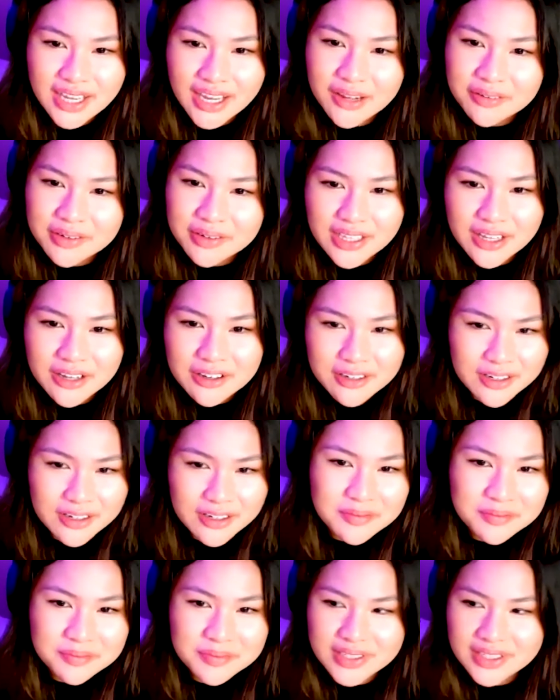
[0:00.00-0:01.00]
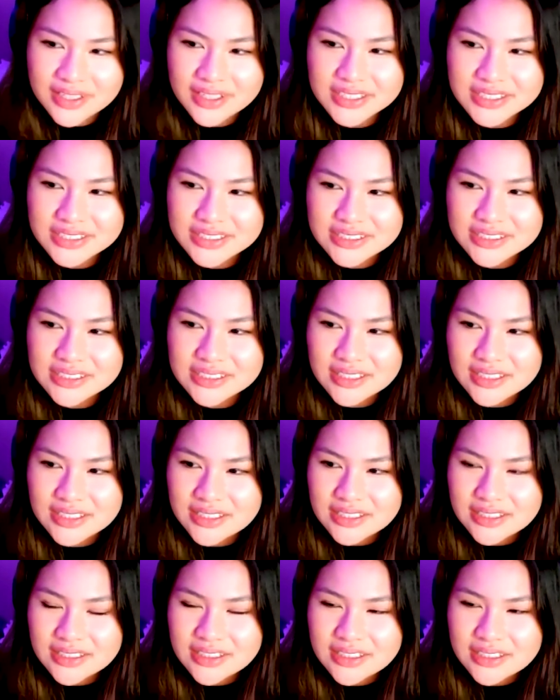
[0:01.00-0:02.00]
without him because
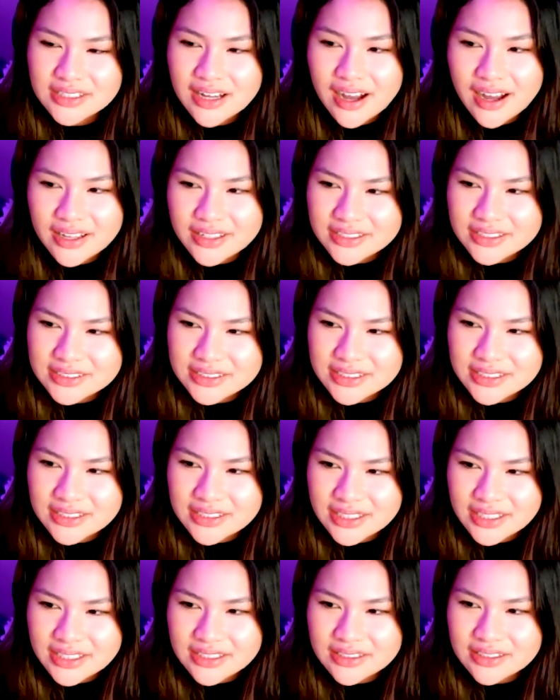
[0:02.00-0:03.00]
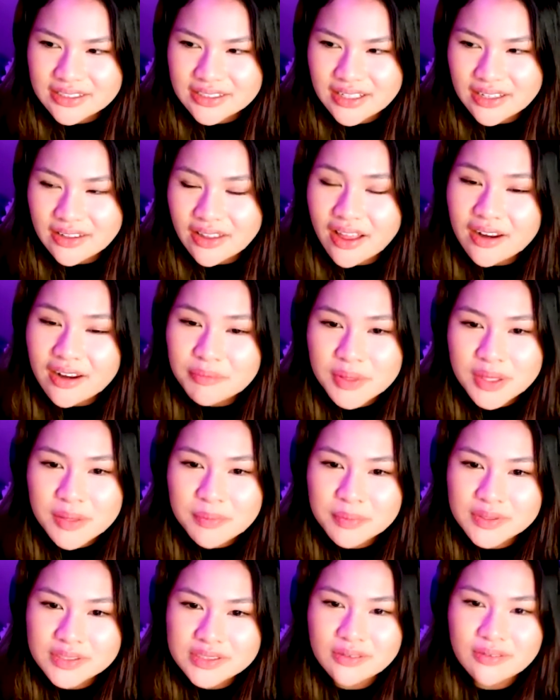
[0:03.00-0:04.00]
honestly, like a lot of
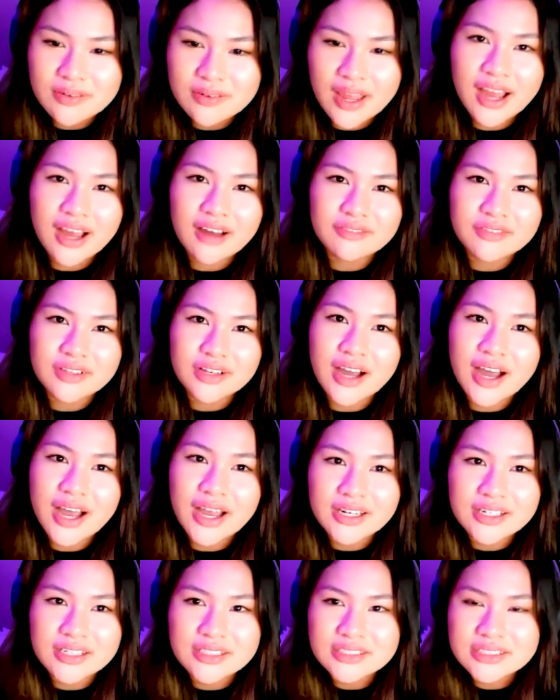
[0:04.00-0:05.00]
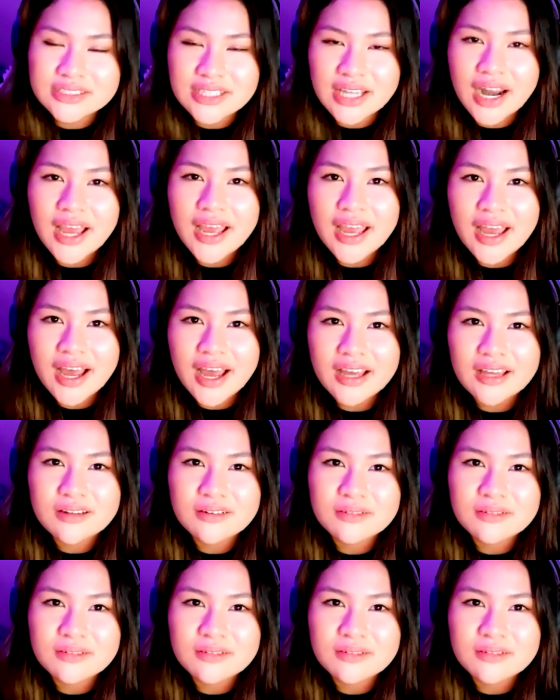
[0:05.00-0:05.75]
people don't have the guidance that I had